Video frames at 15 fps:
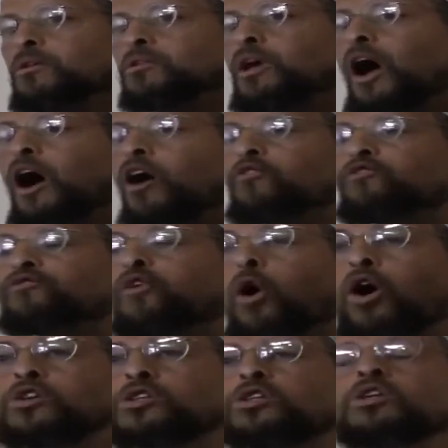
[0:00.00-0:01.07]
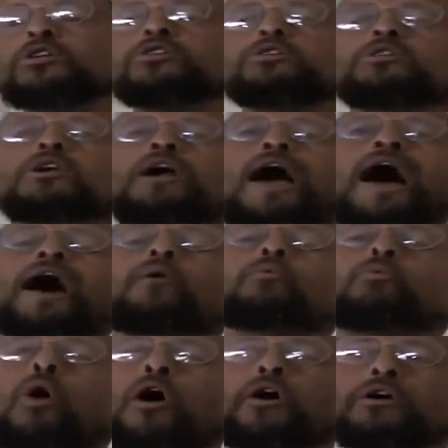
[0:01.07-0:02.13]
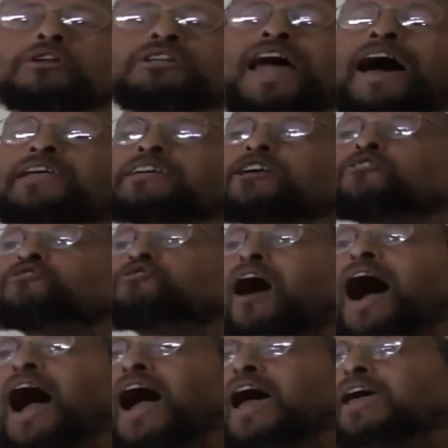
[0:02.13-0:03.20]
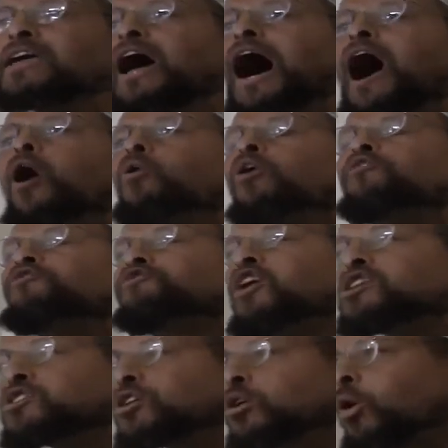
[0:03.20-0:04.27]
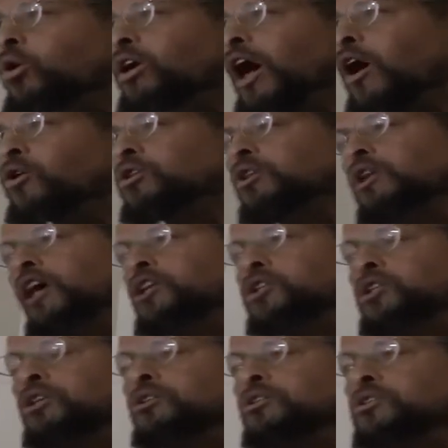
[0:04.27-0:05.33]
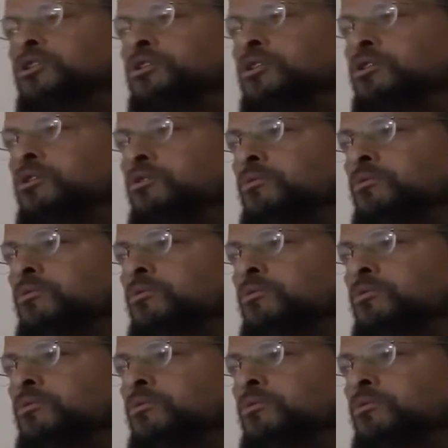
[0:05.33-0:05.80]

There are forces at work that defy our physical calculations